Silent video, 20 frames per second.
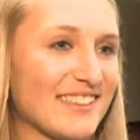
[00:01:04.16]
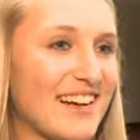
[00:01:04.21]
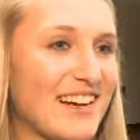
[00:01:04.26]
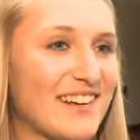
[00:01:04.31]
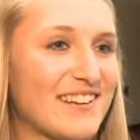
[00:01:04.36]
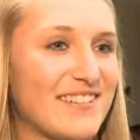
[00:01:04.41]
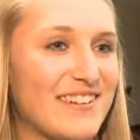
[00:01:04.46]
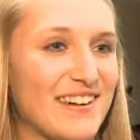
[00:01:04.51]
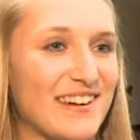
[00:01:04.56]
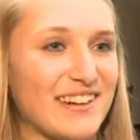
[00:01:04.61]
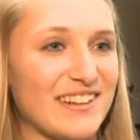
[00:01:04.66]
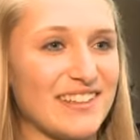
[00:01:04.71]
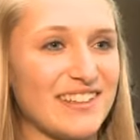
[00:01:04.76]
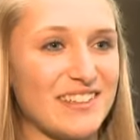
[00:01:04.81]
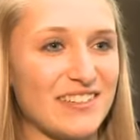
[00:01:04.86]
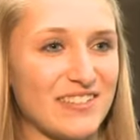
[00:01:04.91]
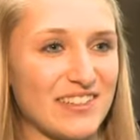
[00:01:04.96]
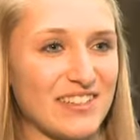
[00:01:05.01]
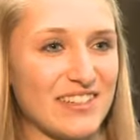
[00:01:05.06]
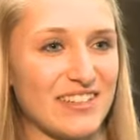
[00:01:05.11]
kind of hard
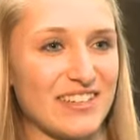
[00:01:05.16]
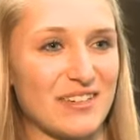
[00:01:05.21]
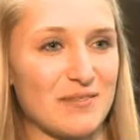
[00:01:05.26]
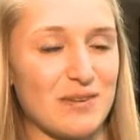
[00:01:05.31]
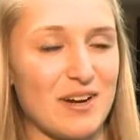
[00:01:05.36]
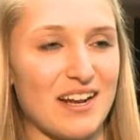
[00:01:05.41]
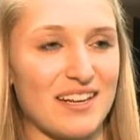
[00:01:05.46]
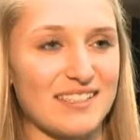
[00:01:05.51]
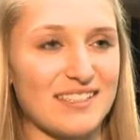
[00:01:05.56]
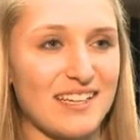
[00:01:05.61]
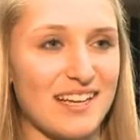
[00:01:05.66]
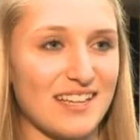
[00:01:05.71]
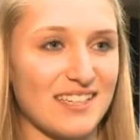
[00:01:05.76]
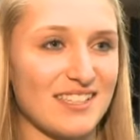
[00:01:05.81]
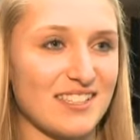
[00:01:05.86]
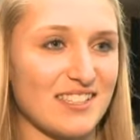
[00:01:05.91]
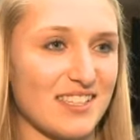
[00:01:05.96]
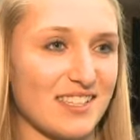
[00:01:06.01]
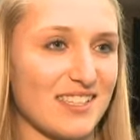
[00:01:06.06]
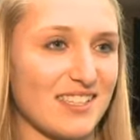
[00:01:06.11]
recruiting
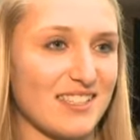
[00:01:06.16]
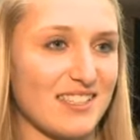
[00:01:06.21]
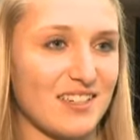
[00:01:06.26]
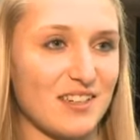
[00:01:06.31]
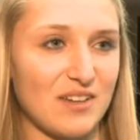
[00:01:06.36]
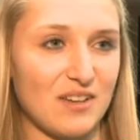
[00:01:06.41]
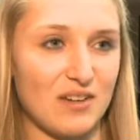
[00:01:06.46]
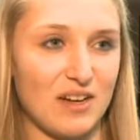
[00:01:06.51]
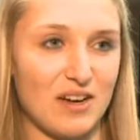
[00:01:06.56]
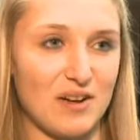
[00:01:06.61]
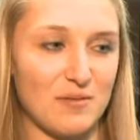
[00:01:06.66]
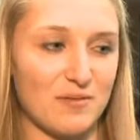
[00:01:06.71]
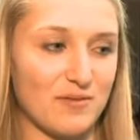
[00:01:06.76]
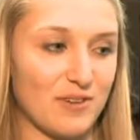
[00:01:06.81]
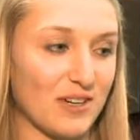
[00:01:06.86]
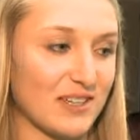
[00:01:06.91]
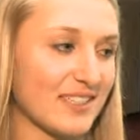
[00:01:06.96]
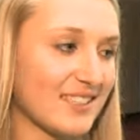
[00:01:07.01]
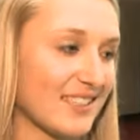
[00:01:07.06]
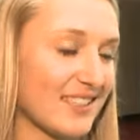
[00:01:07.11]
process, just
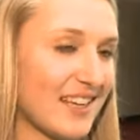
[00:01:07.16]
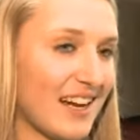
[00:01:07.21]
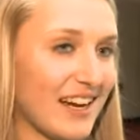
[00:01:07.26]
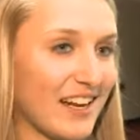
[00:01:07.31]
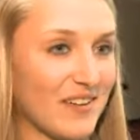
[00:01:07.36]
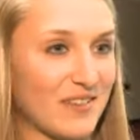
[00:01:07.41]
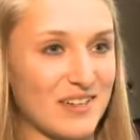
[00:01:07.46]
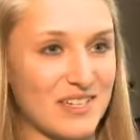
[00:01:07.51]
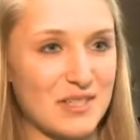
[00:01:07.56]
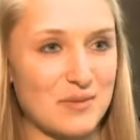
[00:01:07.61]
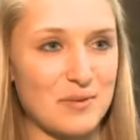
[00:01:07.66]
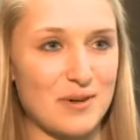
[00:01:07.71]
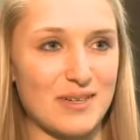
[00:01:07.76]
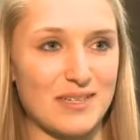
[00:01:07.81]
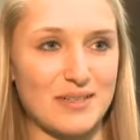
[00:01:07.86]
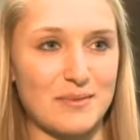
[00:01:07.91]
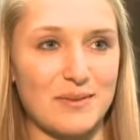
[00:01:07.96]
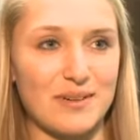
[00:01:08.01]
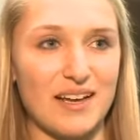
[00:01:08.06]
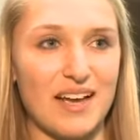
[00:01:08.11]
first deciding which
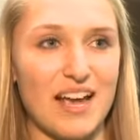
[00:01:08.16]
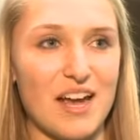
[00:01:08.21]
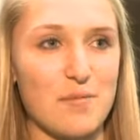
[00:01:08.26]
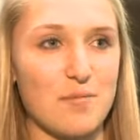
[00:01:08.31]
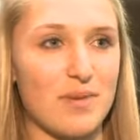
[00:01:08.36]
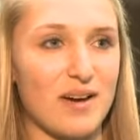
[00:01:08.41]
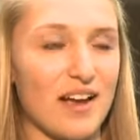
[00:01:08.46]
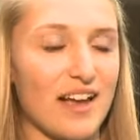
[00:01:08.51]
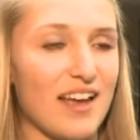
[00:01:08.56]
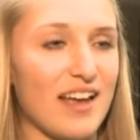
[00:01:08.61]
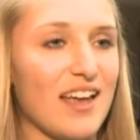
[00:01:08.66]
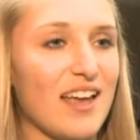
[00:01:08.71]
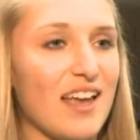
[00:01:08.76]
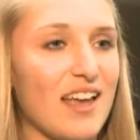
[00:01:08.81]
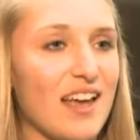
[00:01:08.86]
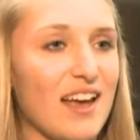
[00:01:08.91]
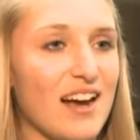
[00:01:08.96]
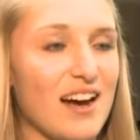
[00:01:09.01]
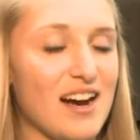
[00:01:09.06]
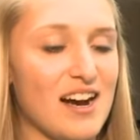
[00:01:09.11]
sport to play, but
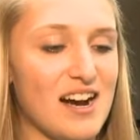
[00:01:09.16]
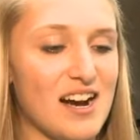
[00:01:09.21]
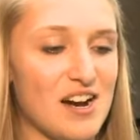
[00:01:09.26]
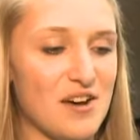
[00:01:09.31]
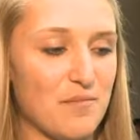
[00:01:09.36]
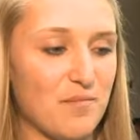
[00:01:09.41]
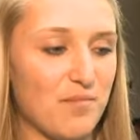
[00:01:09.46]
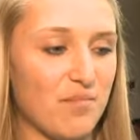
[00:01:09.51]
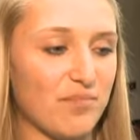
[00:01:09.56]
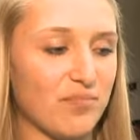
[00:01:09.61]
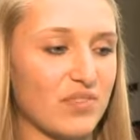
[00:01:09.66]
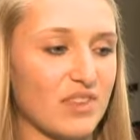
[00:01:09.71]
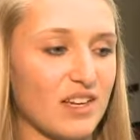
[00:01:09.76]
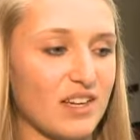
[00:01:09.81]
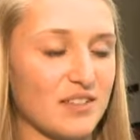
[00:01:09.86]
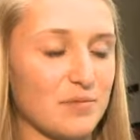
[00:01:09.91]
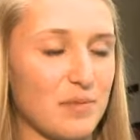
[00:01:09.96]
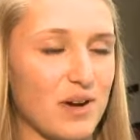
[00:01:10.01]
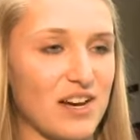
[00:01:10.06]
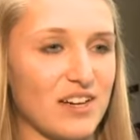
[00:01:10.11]

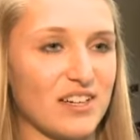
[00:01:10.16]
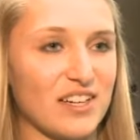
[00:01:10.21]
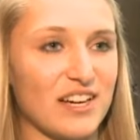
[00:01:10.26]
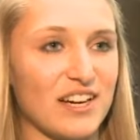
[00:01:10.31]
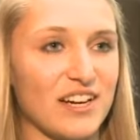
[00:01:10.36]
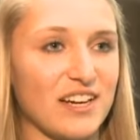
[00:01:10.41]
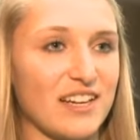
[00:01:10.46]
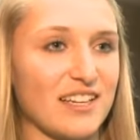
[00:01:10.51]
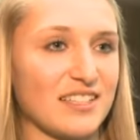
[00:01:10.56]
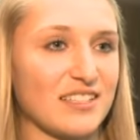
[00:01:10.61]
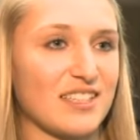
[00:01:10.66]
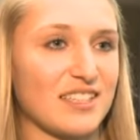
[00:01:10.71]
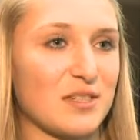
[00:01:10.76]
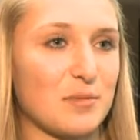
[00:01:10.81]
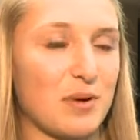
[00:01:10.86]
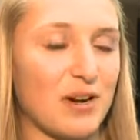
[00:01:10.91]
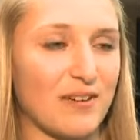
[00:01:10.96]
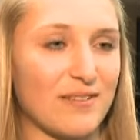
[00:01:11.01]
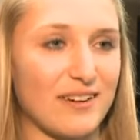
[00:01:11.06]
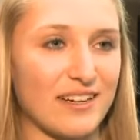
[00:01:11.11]
Butler is
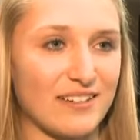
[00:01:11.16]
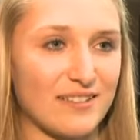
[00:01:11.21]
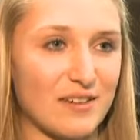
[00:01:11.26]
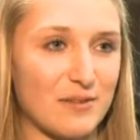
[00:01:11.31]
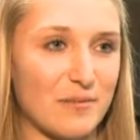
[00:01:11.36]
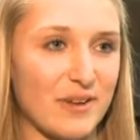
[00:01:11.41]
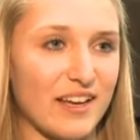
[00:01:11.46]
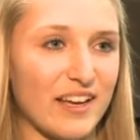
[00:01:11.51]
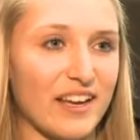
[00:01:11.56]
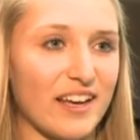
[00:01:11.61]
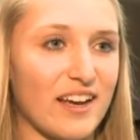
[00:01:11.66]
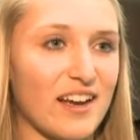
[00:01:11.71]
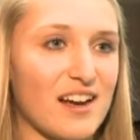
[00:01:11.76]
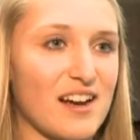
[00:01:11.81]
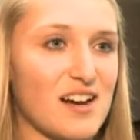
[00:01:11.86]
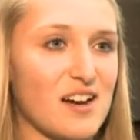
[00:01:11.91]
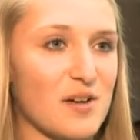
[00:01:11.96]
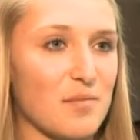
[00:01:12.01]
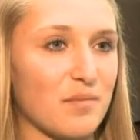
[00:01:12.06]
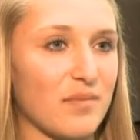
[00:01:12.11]
just perfect for me.
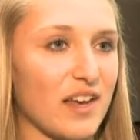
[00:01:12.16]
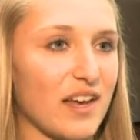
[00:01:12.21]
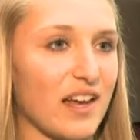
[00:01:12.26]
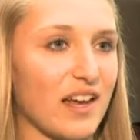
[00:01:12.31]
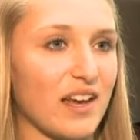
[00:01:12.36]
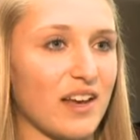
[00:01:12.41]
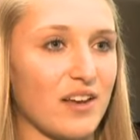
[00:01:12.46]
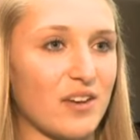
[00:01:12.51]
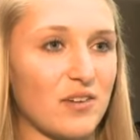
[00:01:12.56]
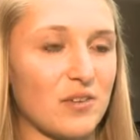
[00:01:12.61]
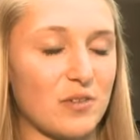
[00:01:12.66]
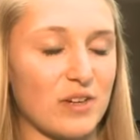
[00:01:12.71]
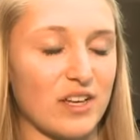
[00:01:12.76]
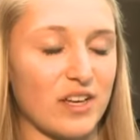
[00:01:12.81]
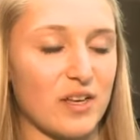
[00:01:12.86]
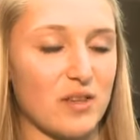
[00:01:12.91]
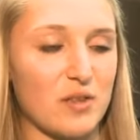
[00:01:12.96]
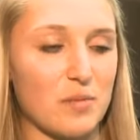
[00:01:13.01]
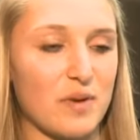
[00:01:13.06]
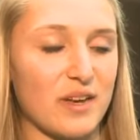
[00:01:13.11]

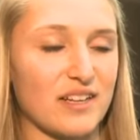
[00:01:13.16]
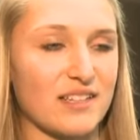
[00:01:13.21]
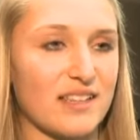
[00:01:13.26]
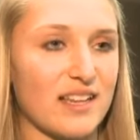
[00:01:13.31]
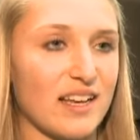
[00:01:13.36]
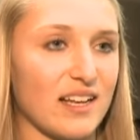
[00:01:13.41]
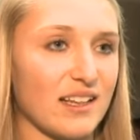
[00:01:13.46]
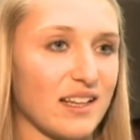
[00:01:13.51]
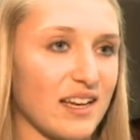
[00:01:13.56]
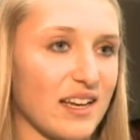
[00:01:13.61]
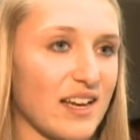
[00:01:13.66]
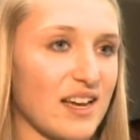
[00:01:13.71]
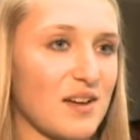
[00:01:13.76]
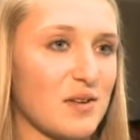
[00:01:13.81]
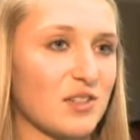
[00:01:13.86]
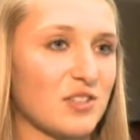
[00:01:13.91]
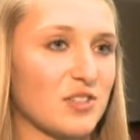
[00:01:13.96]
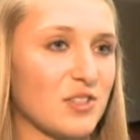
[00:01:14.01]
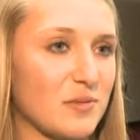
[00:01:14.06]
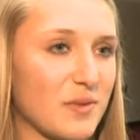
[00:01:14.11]
The biggest thing that
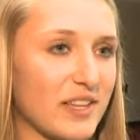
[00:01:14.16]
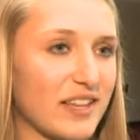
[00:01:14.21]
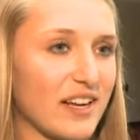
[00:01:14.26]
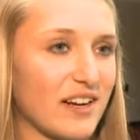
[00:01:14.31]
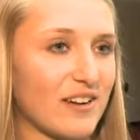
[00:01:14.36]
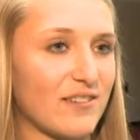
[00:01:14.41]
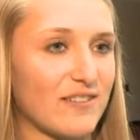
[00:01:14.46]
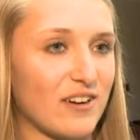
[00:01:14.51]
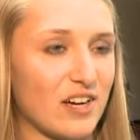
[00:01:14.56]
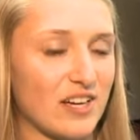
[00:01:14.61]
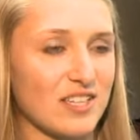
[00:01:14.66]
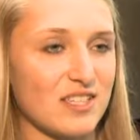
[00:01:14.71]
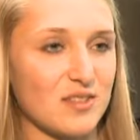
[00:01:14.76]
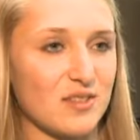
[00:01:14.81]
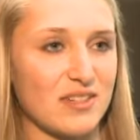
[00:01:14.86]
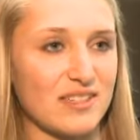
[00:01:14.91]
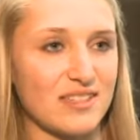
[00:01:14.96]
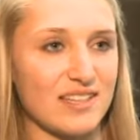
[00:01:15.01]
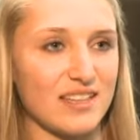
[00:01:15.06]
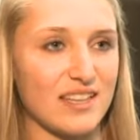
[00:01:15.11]
drew me there first
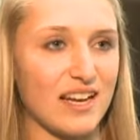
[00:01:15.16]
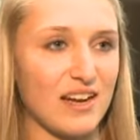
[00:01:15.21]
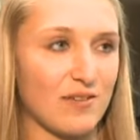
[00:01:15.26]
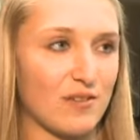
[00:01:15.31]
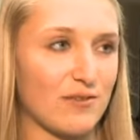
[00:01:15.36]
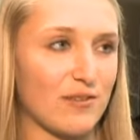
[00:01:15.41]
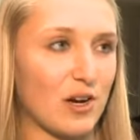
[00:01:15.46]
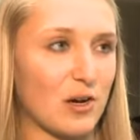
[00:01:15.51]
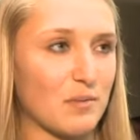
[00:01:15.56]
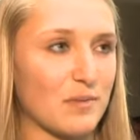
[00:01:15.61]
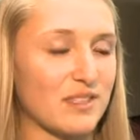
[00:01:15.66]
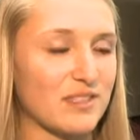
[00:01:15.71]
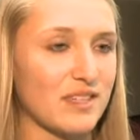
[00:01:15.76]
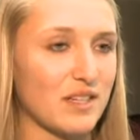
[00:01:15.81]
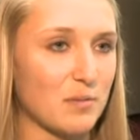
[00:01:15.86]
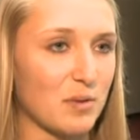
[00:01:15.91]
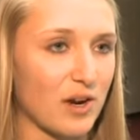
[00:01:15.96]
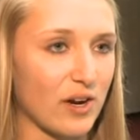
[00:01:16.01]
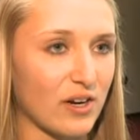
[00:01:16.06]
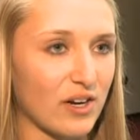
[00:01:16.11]
was that they have a
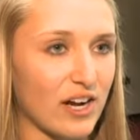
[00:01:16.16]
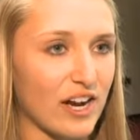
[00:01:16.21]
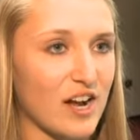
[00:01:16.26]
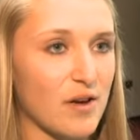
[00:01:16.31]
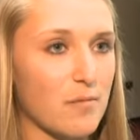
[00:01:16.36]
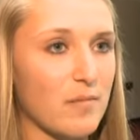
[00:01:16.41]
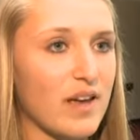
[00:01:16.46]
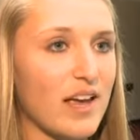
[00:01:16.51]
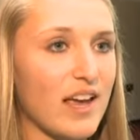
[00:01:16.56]
pharmacy program,